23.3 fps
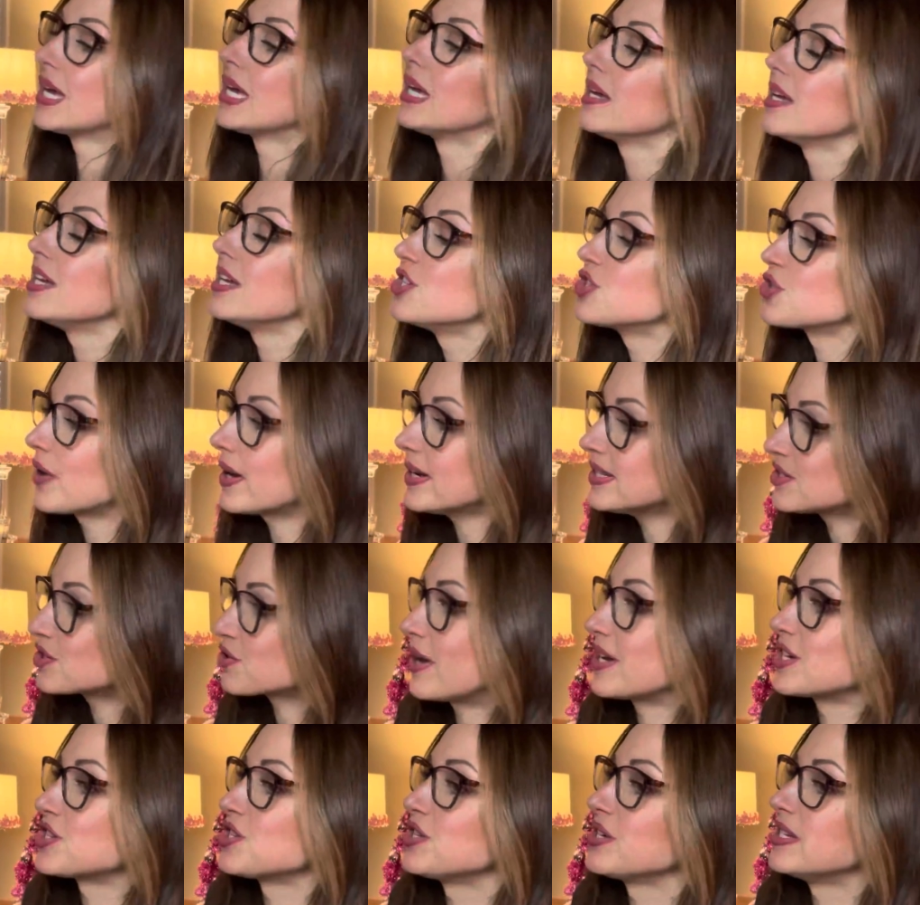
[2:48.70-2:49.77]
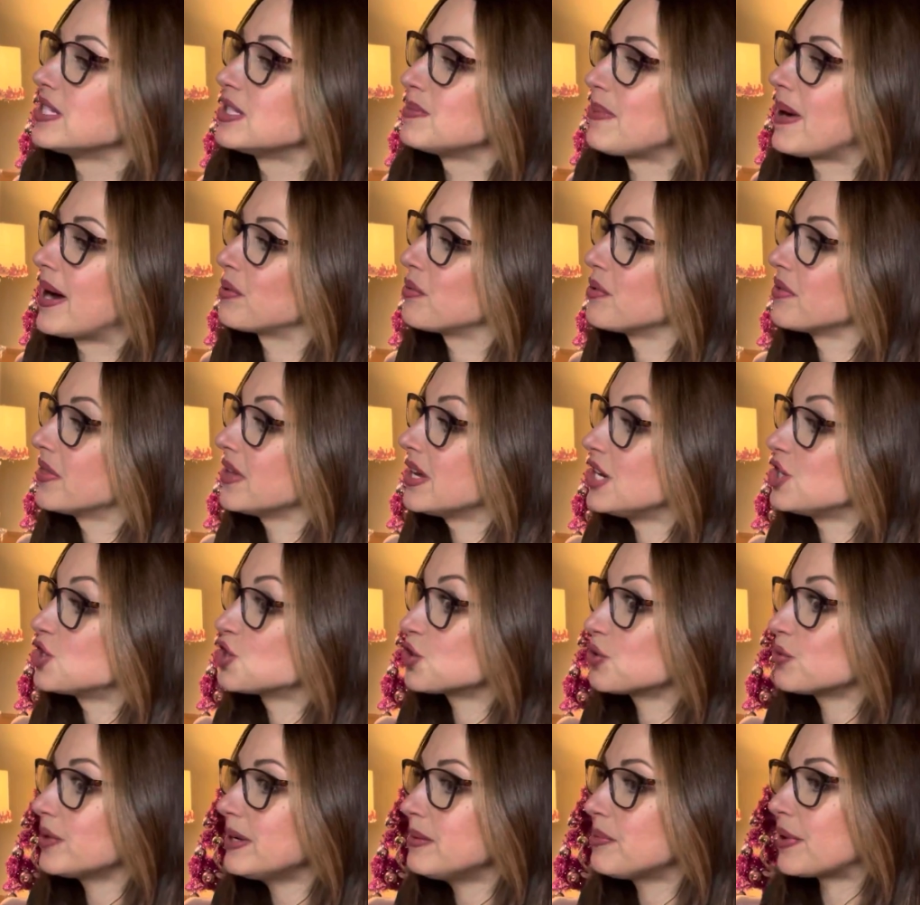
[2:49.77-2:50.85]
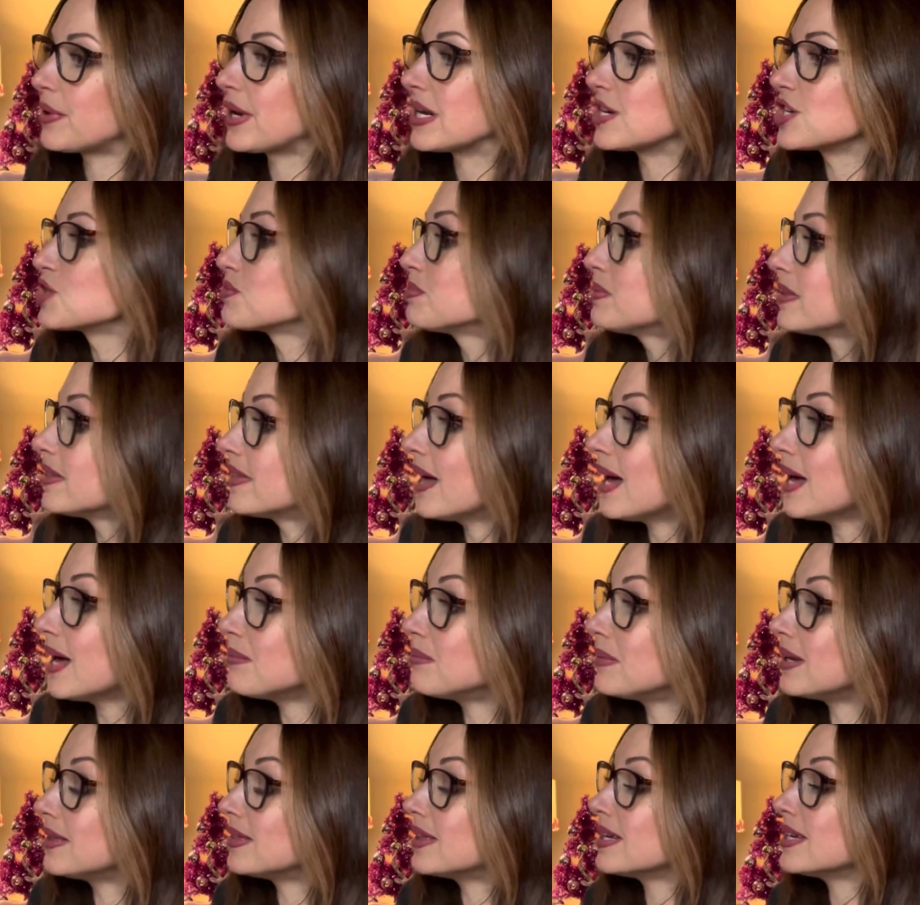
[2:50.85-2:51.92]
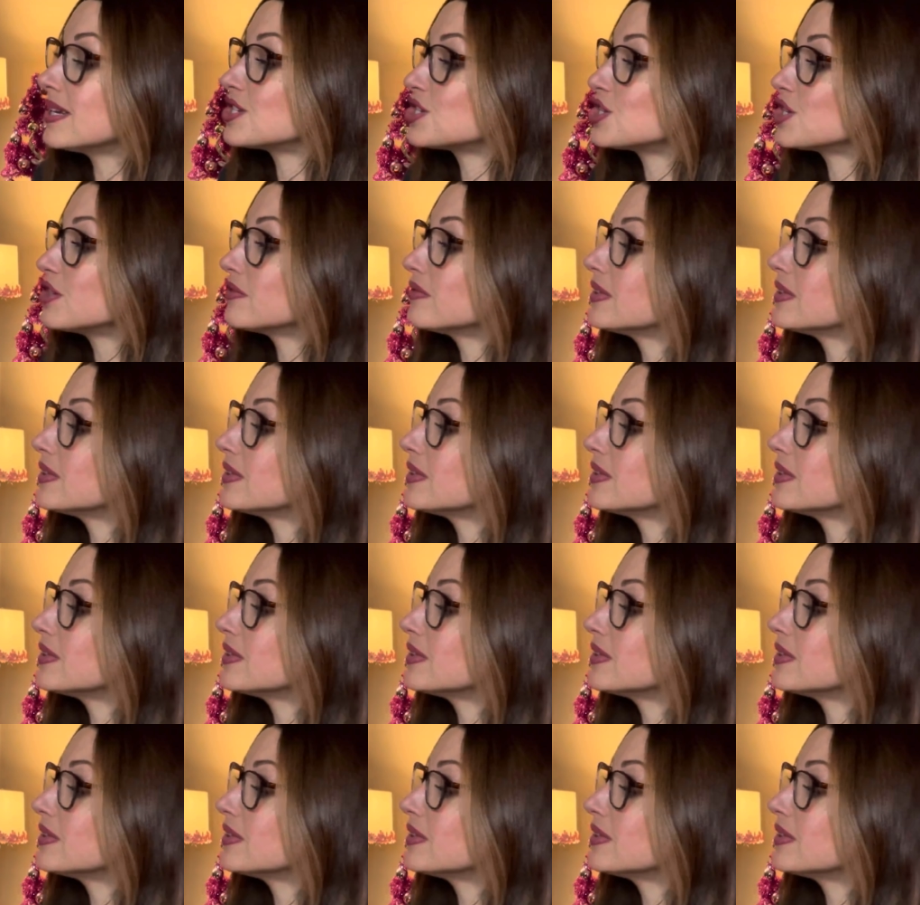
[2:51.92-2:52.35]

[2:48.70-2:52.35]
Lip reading: He tried scratching his back with a tree branch, but that made the itch even